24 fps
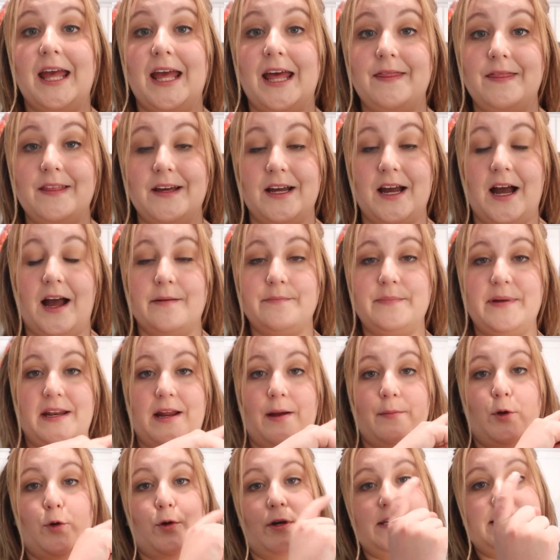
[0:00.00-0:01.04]
in the cup,
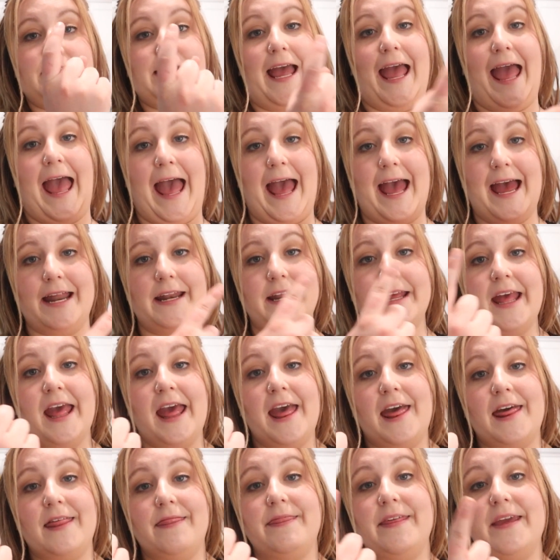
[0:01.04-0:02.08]
and I'm going to add
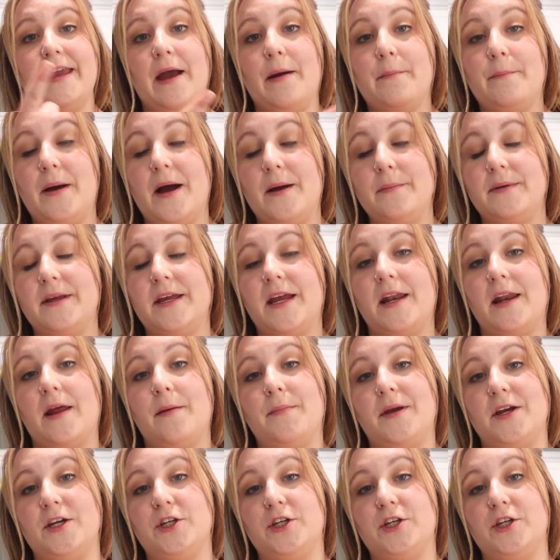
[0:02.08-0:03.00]
the pumpkin